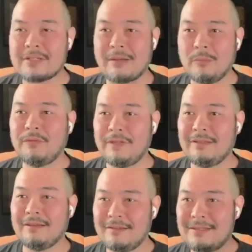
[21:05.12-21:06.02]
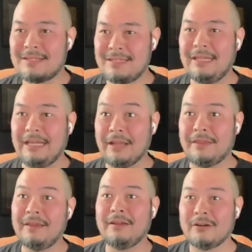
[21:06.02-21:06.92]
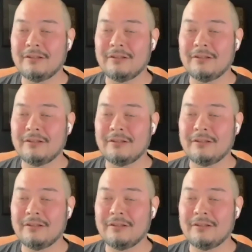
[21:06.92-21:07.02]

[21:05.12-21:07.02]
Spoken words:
like a movie to see in a theater.